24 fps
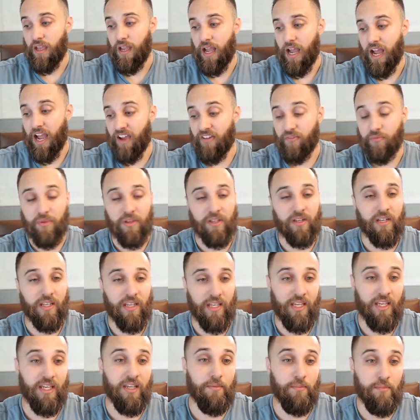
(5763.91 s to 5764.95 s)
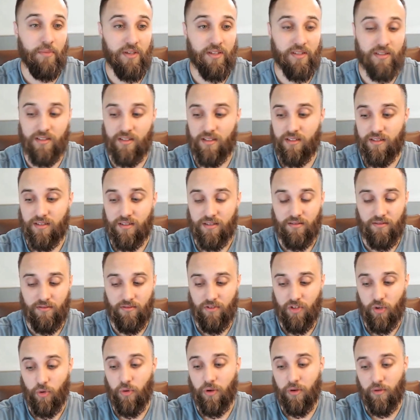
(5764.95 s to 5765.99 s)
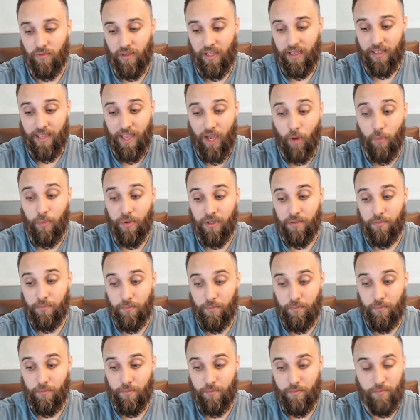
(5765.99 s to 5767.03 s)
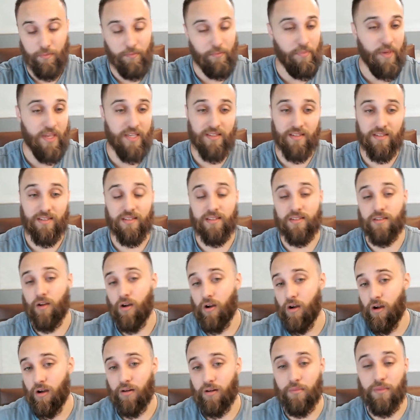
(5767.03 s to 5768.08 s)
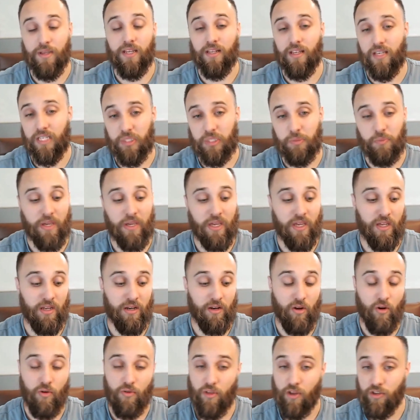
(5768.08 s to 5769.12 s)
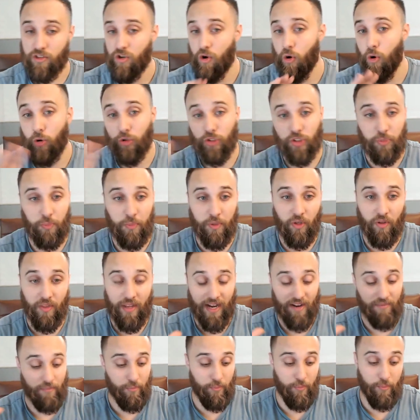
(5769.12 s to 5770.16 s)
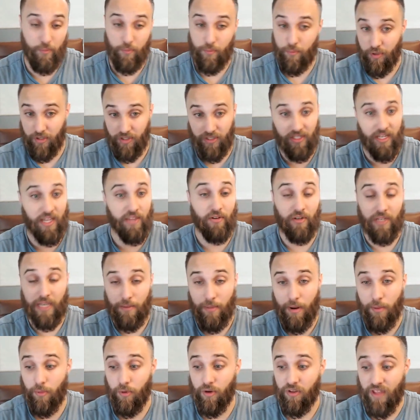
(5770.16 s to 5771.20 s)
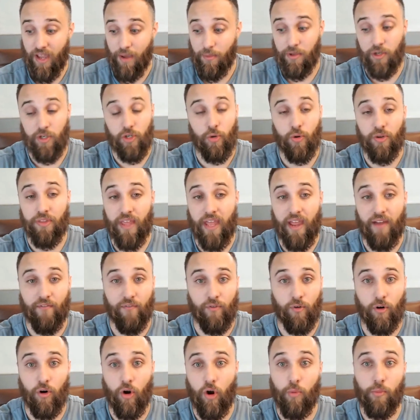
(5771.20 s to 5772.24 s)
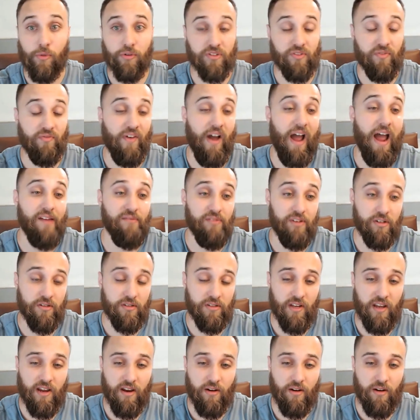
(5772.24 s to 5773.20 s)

I've been in business doing like helping businesses automate, expand this whole spiel that I put together and came up with. I've been doing that for almost 5 years.